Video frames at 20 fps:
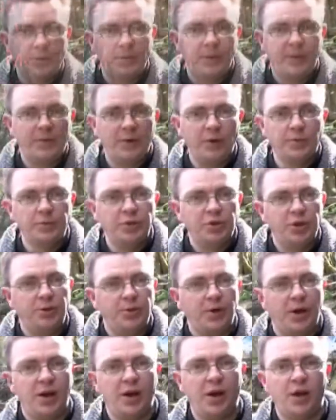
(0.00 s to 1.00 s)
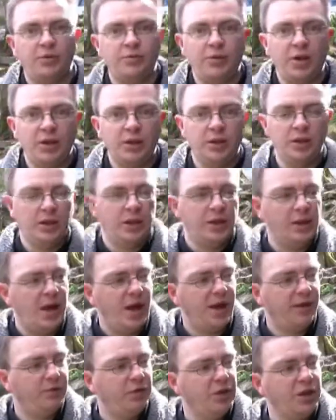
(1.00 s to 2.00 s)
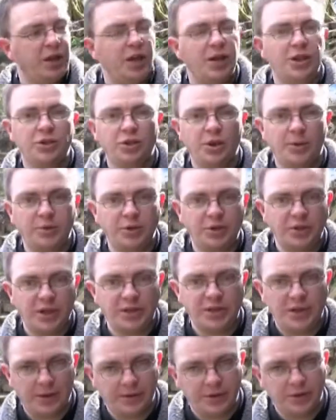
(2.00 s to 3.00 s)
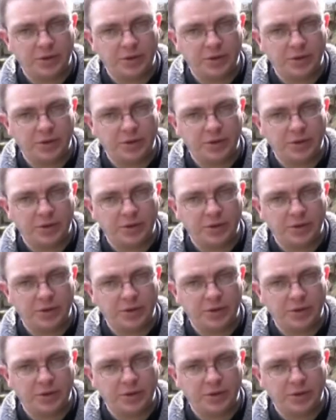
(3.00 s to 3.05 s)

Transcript: We've come to a real live window cleaning job to test out